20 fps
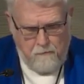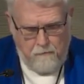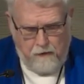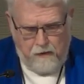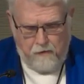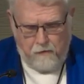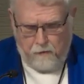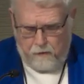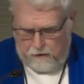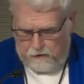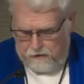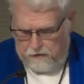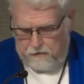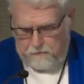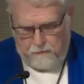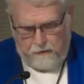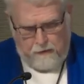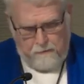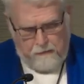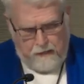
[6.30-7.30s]
May the words
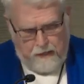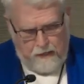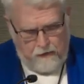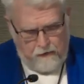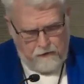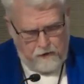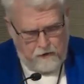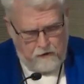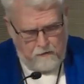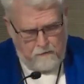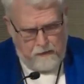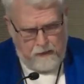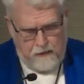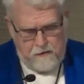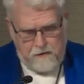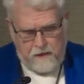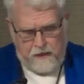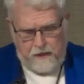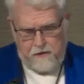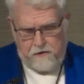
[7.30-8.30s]
of my mouth and the
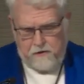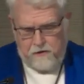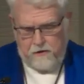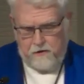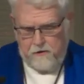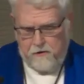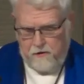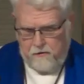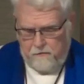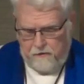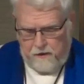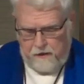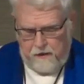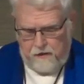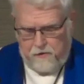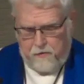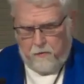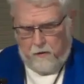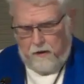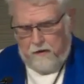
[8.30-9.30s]
meditations of
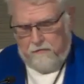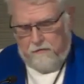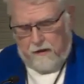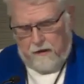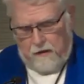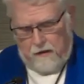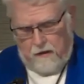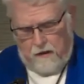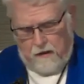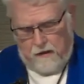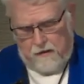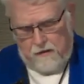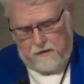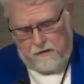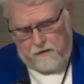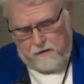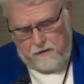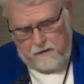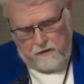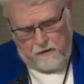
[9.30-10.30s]
each one of our
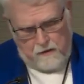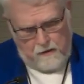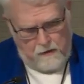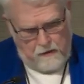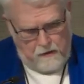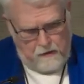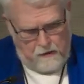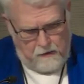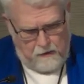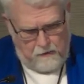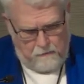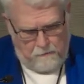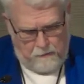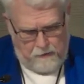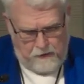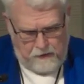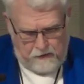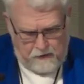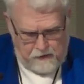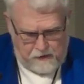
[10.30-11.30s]
hearts
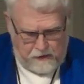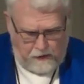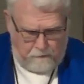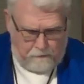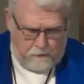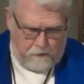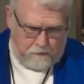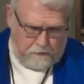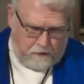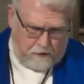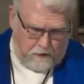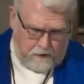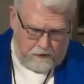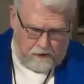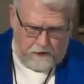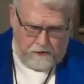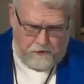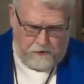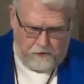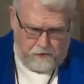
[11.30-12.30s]
be acceptable
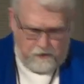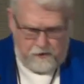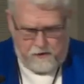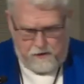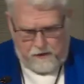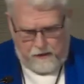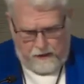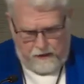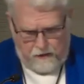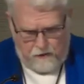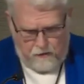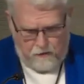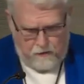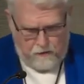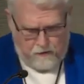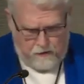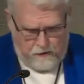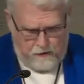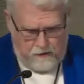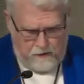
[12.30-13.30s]
in your sight, O
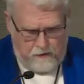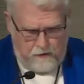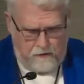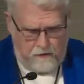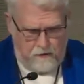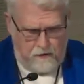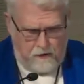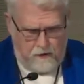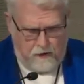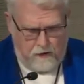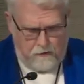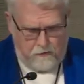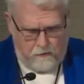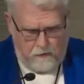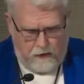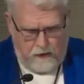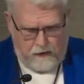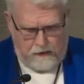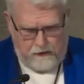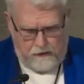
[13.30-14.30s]
Lord, our
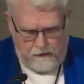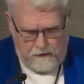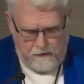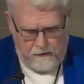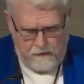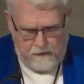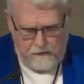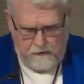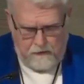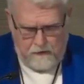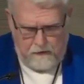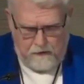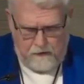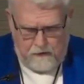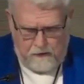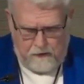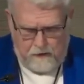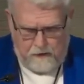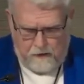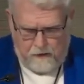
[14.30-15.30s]
rock
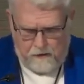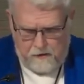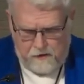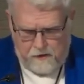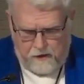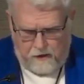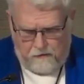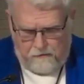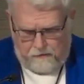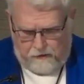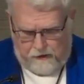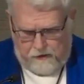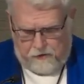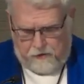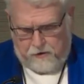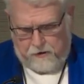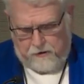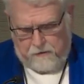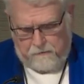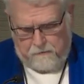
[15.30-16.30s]
and our
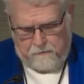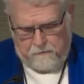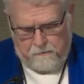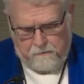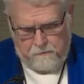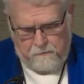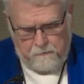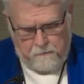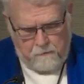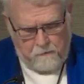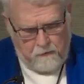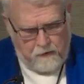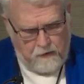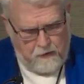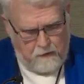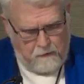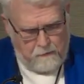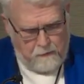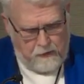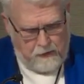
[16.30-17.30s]
salvation.
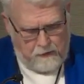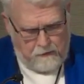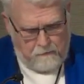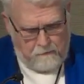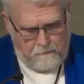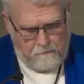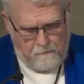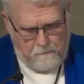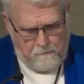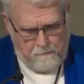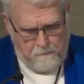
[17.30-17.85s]
Amen.